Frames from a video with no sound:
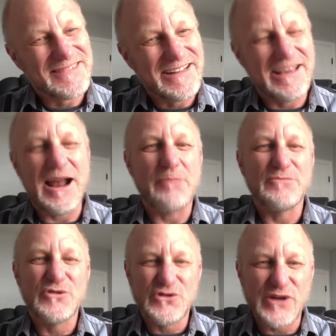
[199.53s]
Get
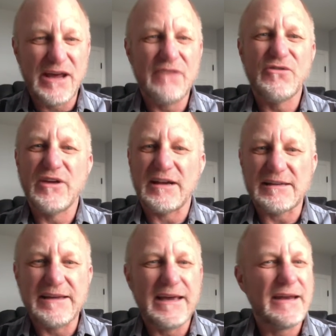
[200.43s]
up, shave, get
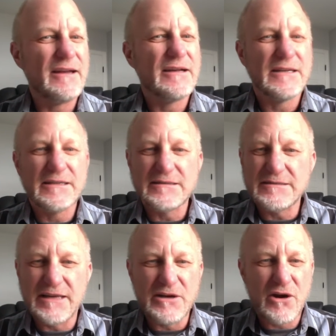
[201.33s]
clean,
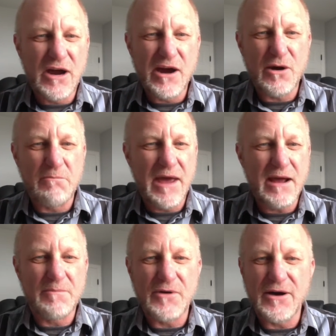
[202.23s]
get your hair and
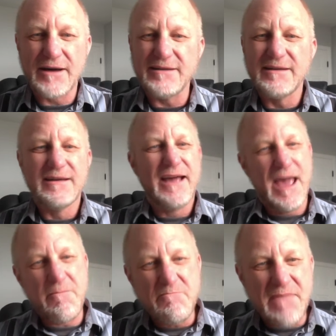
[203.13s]
makeup on,
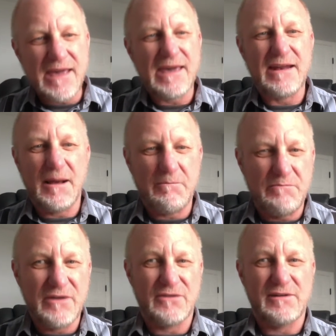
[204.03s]
and make it a
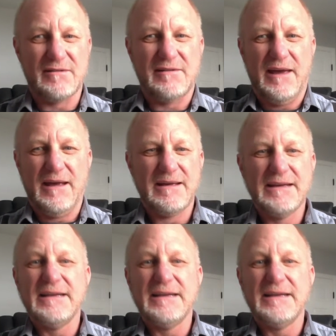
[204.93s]
business day.